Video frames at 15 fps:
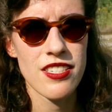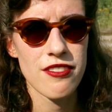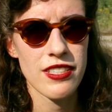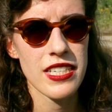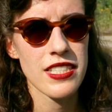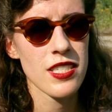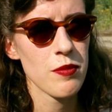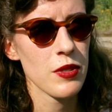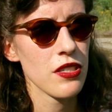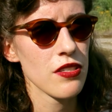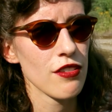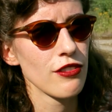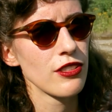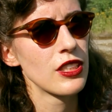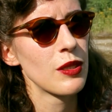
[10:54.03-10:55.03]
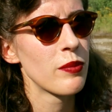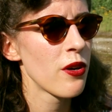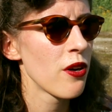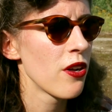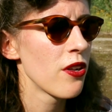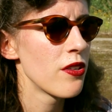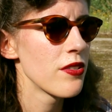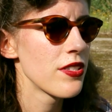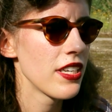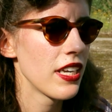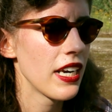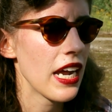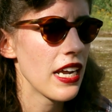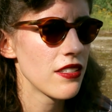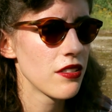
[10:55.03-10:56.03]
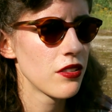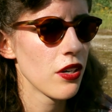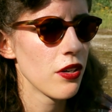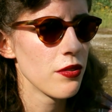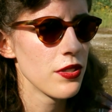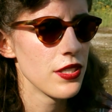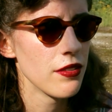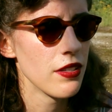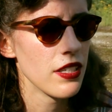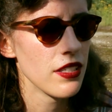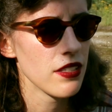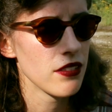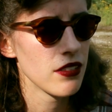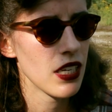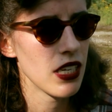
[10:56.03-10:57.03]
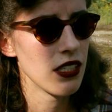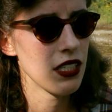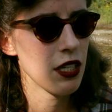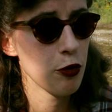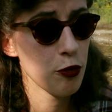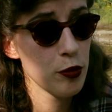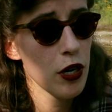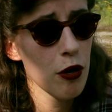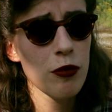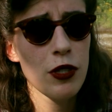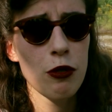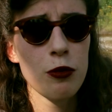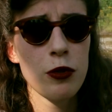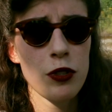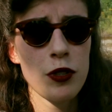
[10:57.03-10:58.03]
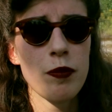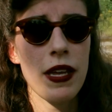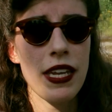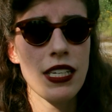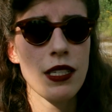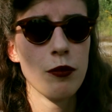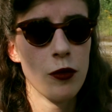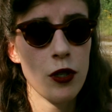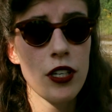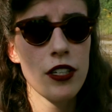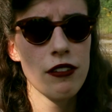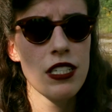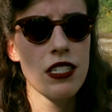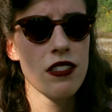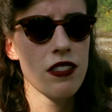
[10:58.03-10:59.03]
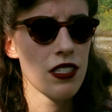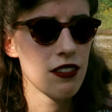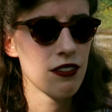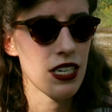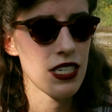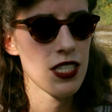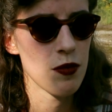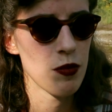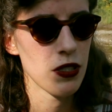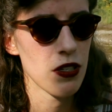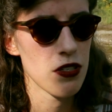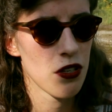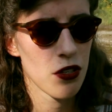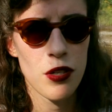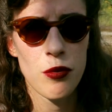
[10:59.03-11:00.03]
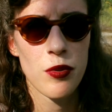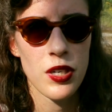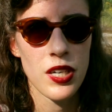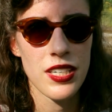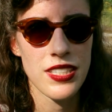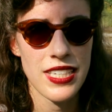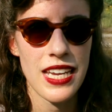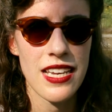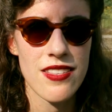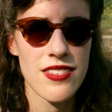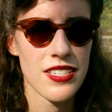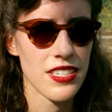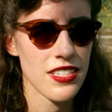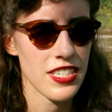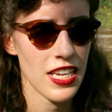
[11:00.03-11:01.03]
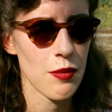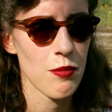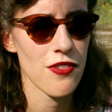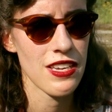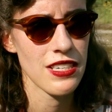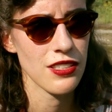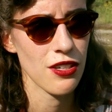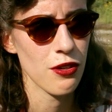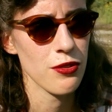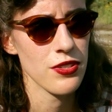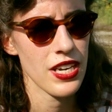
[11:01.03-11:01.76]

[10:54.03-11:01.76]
dresses because of all the balls that I had to go to, and it probably would make more Regency dresses because you don't want to dance in the same thing the whole